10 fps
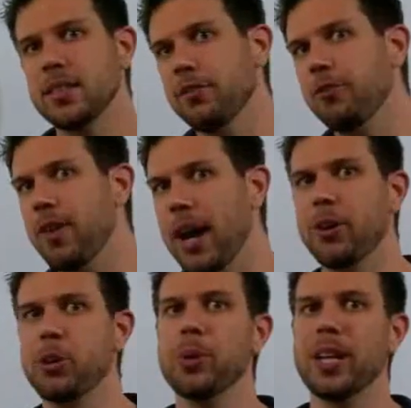of
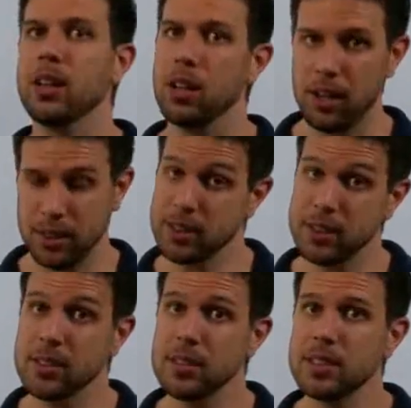valuing
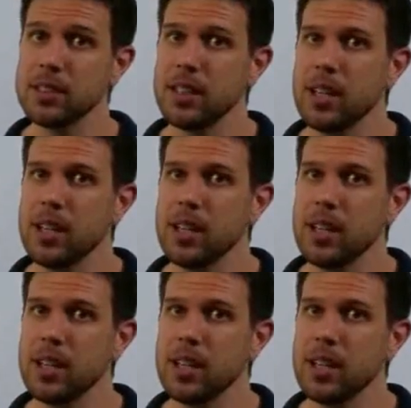losses.